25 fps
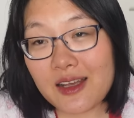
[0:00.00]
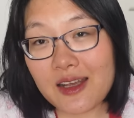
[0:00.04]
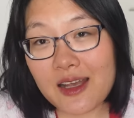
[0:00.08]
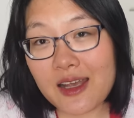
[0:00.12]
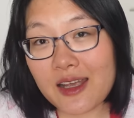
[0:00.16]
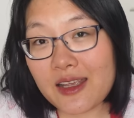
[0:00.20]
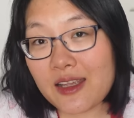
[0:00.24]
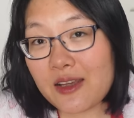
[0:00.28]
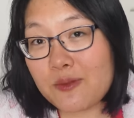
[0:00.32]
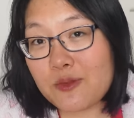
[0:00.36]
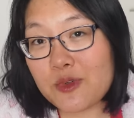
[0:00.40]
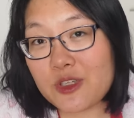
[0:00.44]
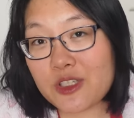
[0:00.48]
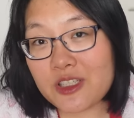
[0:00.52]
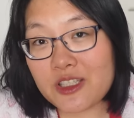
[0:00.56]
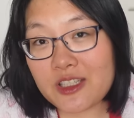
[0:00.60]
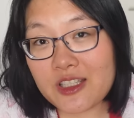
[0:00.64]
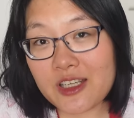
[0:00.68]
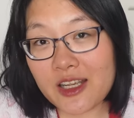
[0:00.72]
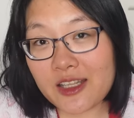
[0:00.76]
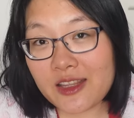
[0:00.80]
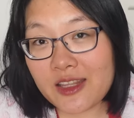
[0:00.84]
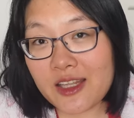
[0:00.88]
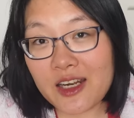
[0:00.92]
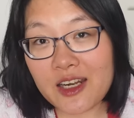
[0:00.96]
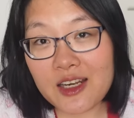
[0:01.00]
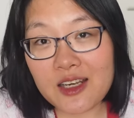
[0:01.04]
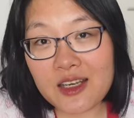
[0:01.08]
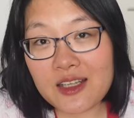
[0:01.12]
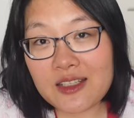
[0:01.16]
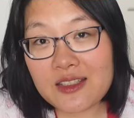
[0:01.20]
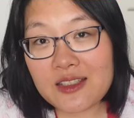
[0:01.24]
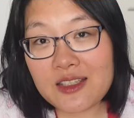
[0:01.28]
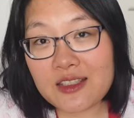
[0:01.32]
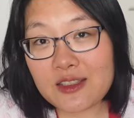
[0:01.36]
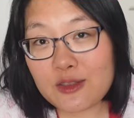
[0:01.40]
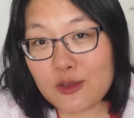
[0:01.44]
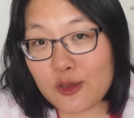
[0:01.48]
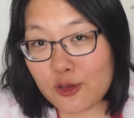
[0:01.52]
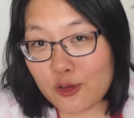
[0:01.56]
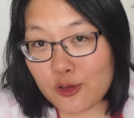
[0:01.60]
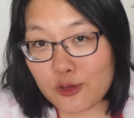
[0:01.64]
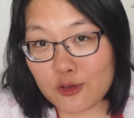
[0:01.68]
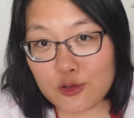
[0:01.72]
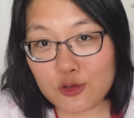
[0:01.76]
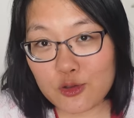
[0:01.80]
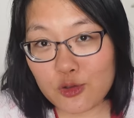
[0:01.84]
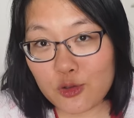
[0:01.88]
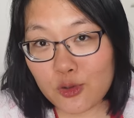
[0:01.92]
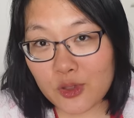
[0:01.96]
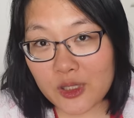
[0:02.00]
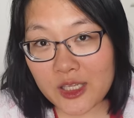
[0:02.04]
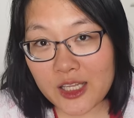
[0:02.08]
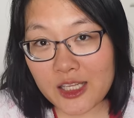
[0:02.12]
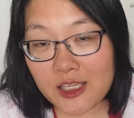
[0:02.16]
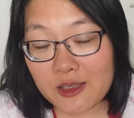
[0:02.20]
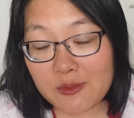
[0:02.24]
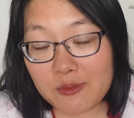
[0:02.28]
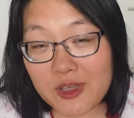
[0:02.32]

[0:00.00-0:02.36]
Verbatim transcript: I appreciate that at least he's not controlling